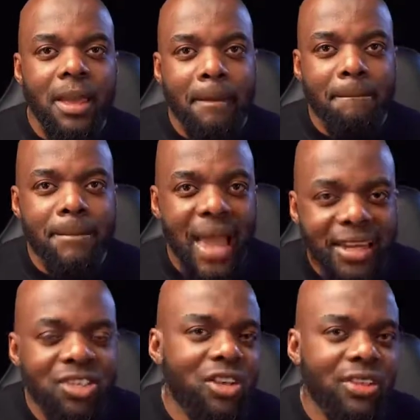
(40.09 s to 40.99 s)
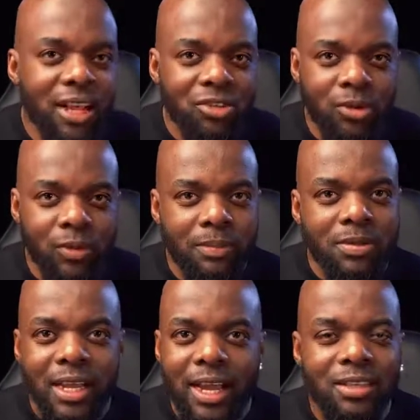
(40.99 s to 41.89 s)
managing the actual
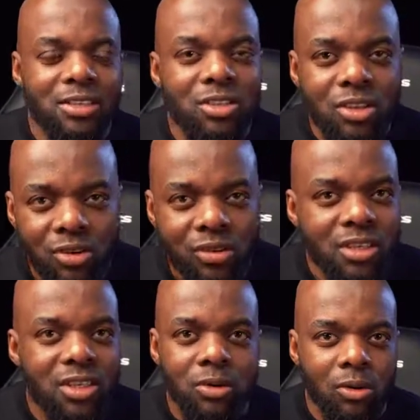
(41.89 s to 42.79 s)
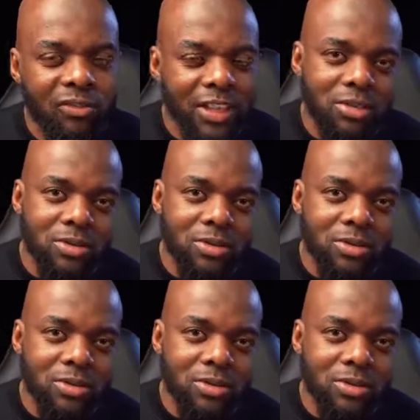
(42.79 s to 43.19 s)
website, the security and all of that.